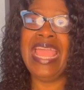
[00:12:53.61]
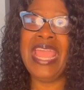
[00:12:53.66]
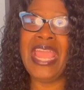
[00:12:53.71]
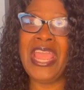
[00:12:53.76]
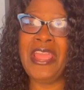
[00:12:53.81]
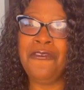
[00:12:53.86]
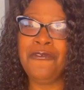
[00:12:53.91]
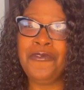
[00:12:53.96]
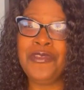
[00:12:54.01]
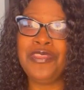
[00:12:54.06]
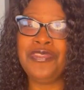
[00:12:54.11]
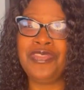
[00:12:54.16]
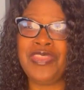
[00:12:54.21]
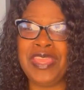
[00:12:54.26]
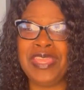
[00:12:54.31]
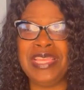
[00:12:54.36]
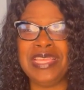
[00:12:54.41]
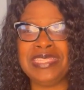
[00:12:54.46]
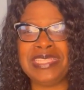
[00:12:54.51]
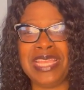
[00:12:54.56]

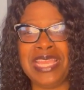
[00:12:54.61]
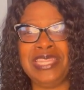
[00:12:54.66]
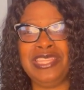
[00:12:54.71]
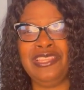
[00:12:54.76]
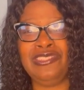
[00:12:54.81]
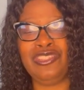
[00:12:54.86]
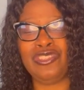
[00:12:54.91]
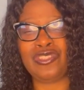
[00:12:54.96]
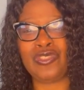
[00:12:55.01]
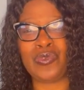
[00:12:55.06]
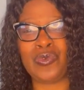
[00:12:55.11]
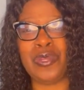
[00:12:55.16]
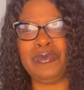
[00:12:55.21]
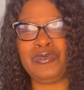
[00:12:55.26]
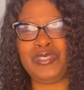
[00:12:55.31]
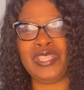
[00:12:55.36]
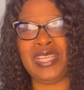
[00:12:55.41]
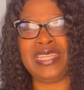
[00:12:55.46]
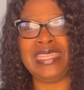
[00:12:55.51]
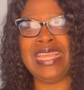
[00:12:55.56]
everything is in the
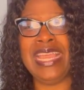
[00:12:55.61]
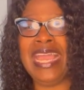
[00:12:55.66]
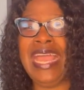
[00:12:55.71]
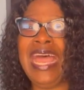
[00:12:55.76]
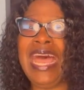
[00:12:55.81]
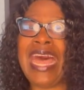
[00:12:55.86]
description.